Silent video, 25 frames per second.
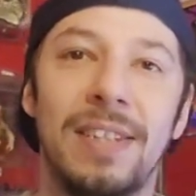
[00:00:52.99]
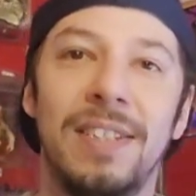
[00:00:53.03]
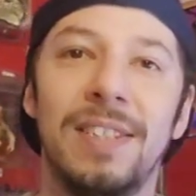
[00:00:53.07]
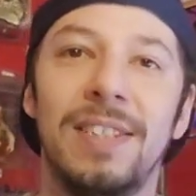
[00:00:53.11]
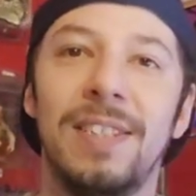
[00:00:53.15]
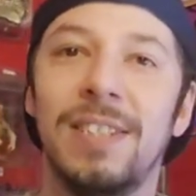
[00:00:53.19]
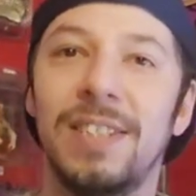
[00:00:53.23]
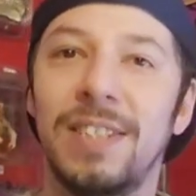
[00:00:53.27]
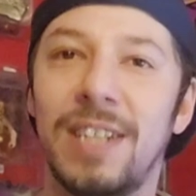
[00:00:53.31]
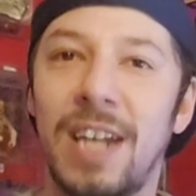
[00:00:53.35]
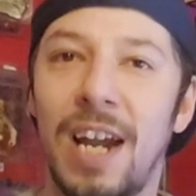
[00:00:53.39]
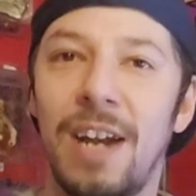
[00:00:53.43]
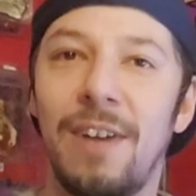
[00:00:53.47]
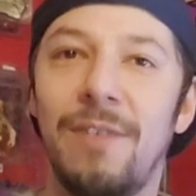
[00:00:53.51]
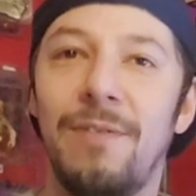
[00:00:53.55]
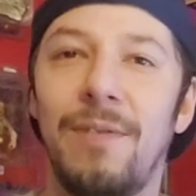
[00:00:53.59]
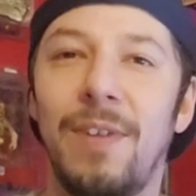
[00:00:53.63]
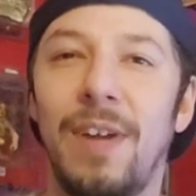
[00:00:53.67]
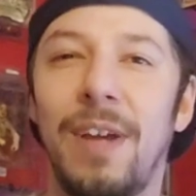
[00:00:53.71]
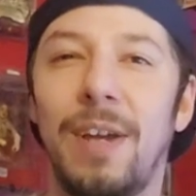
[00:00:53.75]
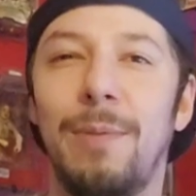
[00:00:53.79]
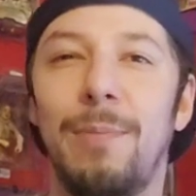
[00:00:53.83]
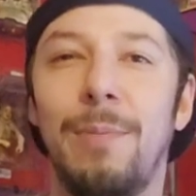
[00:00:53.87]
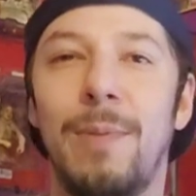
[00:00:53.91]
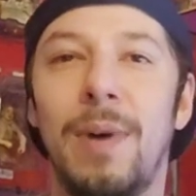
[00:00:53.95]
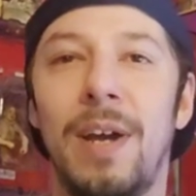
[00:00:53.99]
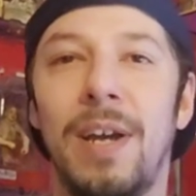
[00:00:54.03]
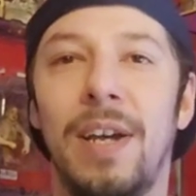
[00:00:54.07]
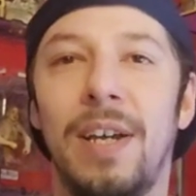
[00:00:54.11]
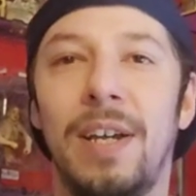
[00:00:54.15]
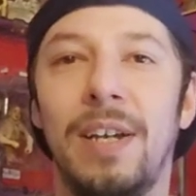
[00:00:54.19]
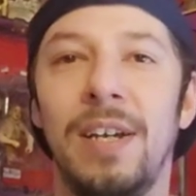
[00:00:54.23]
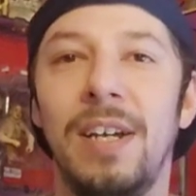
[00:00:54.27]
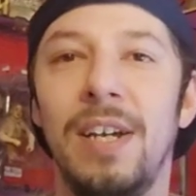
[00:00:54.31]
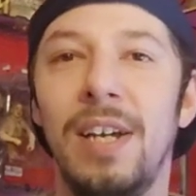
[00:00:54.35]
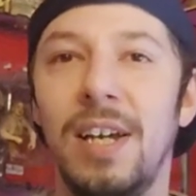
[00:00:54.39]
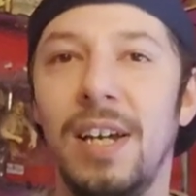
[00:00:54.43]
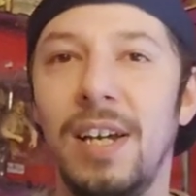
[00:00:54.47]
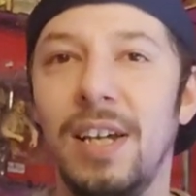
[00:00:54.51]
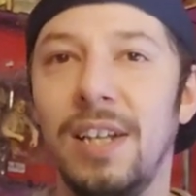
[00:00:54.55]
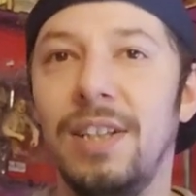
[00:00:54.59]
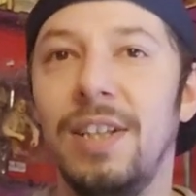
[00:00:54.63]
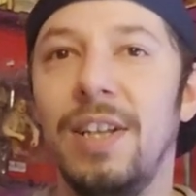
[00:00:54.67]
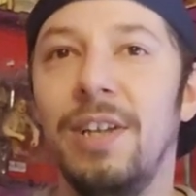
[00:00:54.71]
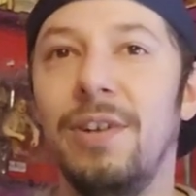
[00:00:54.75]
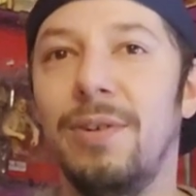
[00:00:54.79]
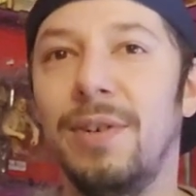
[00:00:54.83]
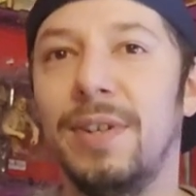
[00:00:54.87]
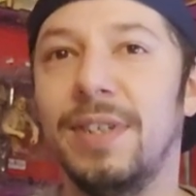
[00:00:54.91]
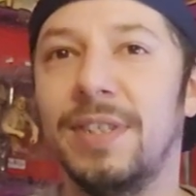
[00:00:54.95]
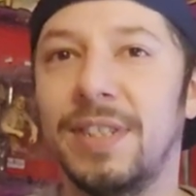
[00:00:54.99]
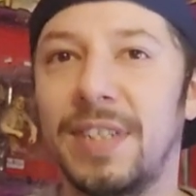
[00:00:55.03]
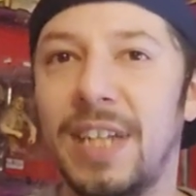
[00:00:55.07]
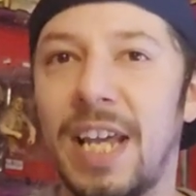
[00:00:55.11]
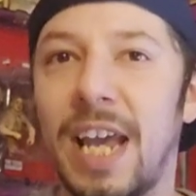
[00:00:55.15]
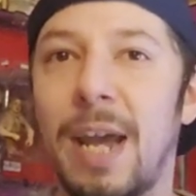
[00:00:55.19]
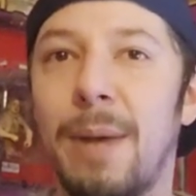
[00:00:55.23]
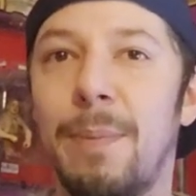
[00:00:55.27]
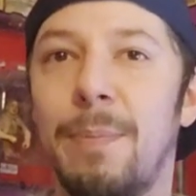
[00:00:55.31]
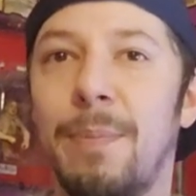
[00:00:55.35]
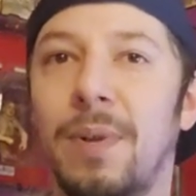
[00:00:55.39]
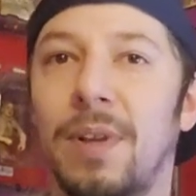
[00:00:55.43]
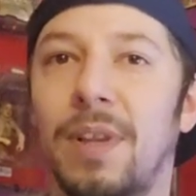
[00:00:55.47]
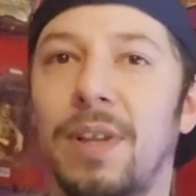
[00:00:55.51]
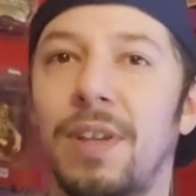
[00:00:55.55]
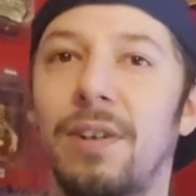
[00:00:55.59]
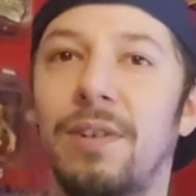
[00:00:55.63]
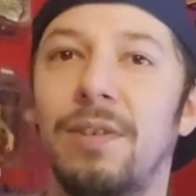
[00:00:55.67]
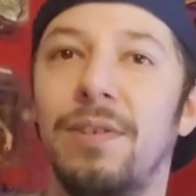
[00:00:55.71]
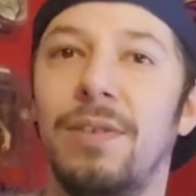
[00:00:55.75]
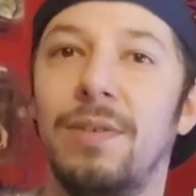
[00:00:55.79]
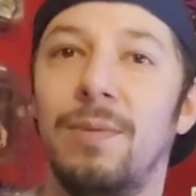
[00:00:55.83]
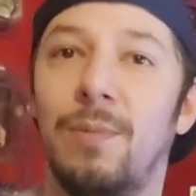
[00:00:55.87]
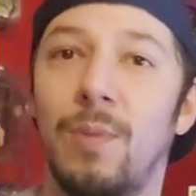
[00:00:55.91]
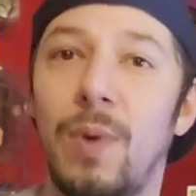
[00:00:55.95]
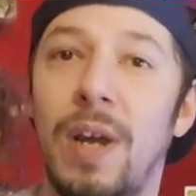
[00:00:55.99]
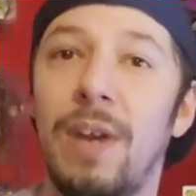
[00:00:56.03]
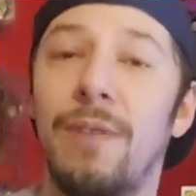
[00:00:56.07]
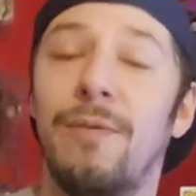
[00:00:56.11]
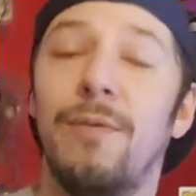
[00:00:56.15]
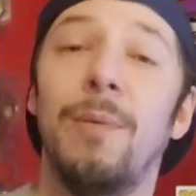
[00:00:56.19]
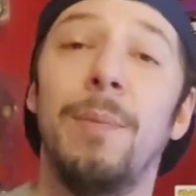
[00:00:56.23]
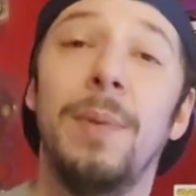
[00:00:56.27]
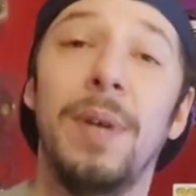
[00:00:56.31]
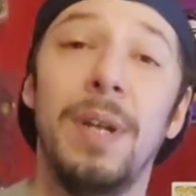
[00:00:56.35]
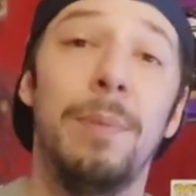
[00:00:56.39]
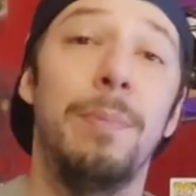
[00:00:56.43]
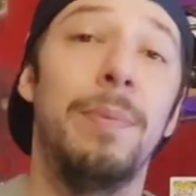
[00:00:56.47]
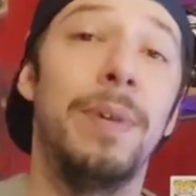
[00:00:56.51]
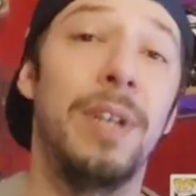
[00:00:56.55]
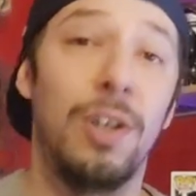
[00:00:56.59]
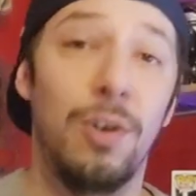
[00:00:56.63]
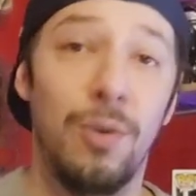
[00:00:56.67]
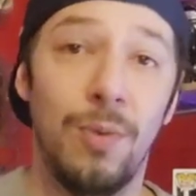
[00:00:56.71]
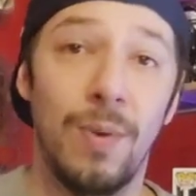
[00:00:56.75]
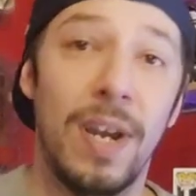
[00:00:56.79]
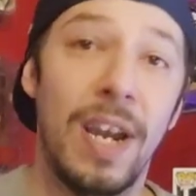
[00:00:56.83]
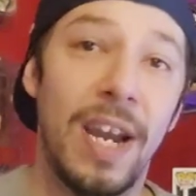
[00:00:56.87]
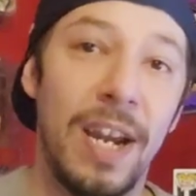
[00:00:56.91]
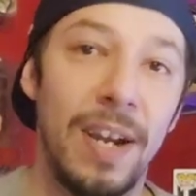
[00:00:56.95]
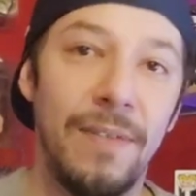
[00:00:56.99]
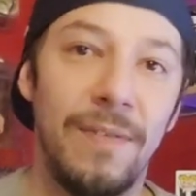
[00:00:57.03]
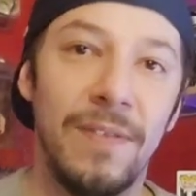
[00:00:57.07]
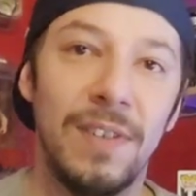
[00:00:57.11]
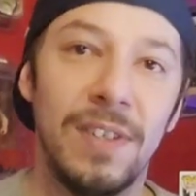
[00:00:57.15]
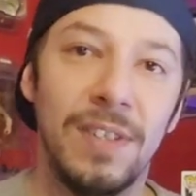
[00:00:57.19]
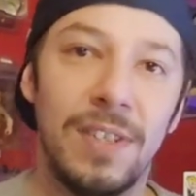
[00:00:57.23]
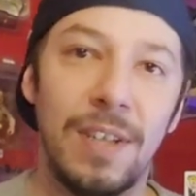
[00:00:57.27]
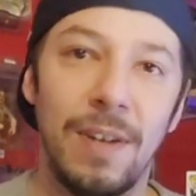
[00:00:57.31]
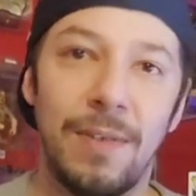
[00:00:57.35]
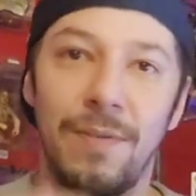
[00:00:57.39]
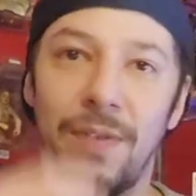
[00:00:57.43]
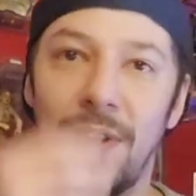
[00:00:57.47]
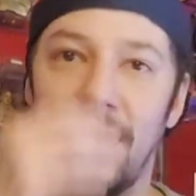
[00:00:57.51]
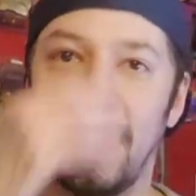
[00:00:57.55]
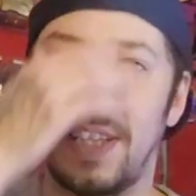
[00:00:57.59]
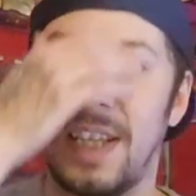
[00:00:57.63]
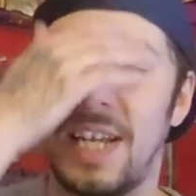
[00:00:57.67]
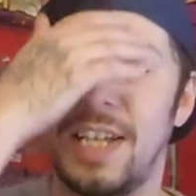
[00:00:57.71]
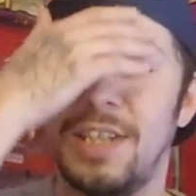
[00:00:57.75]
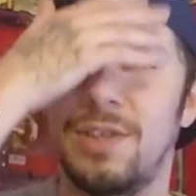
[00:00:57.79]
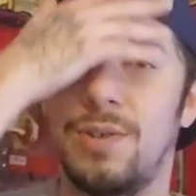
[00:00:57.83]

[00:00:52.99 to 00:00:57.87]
This is kind of like my little escape, a little way for me to be creative and stuff like that.